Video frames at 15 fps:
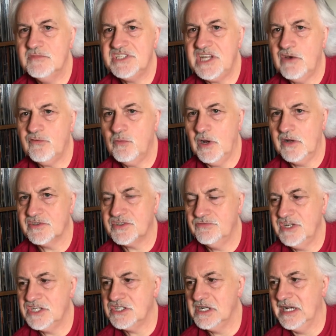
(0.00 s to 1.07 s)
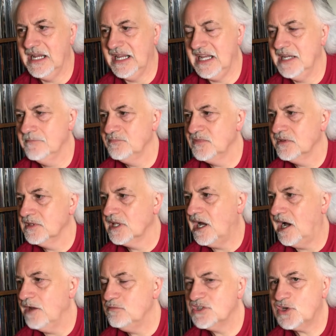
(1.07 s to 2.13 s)
South Wales originally,
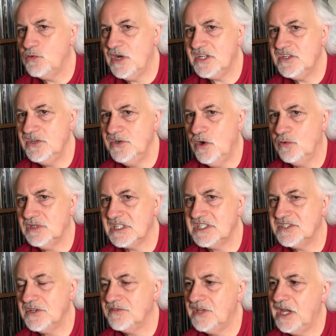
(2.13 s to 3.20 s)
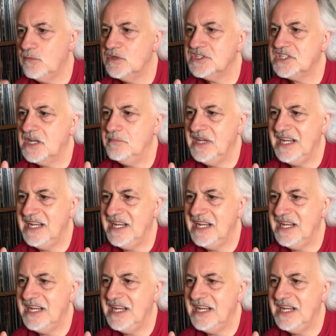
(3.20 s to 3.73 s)
I was quick to notice that there were some